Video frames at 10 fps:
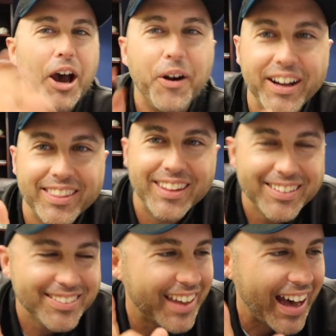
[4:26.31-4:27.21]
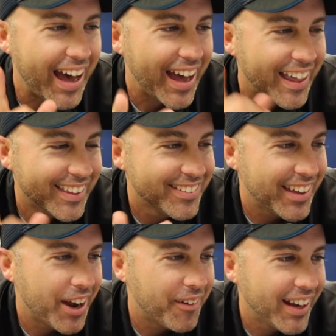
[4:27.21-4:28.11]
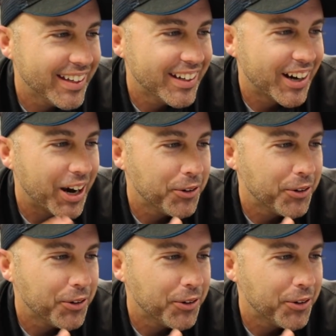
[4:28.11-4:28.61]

All right, this guy right here. I